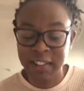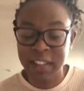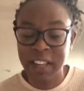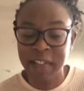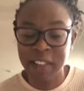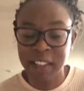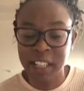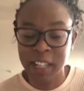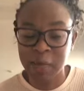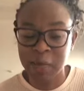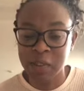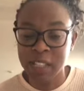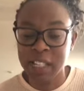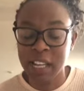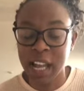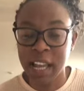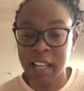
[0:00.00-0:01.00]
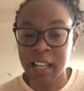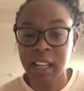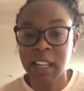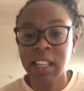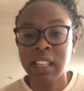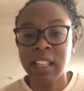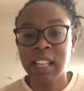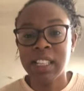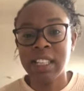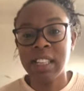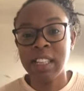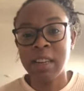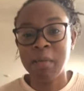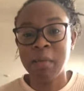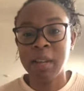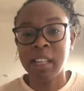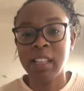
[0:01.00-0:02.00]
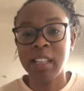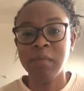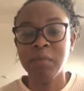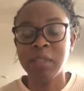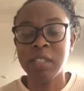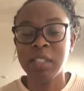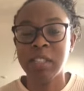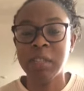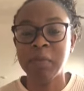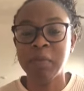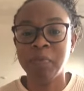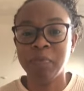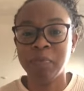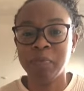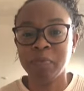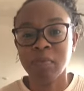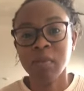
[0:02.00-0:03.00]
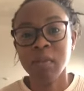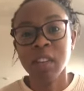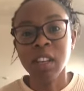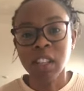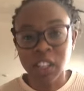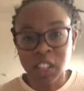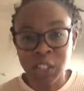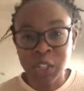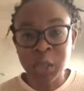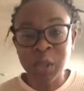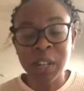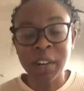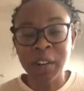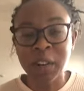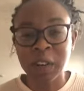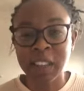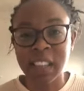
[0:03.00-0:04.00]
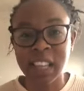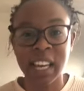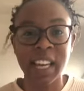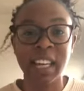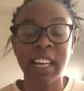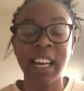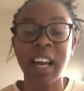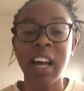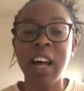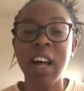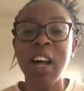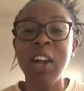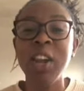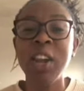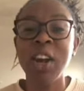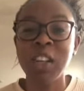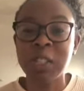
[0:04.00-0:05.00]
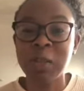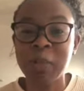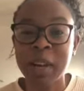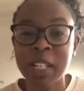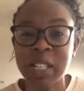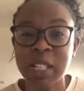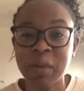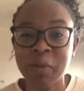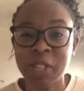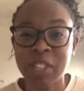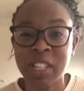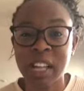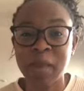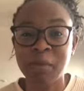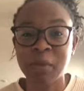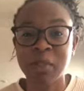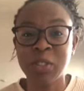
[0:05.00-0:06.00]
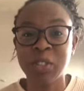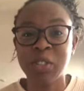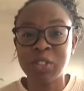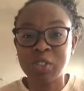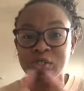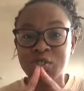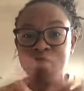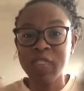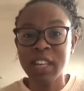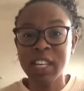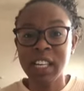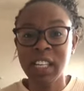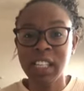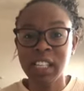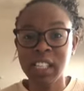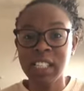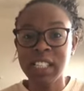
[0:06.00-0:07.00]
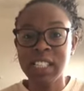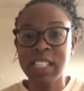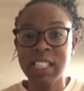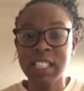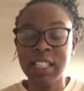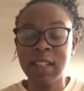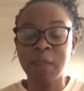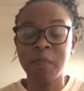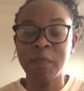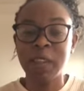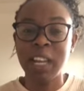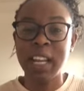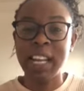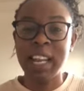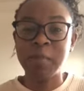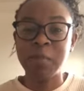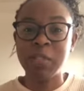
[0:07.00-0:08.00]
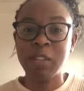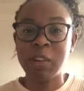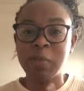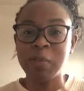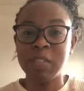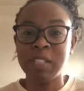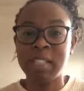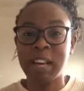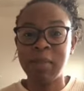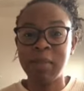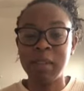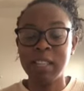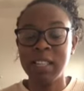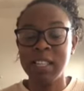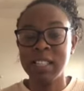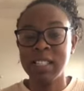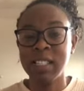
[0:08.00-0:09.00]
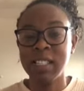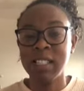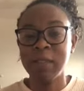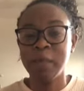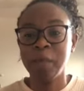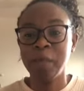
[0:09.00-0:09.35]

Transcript: giving them today that's going to make them to do their own thing, not spend so much time on screens, laptops, tablets,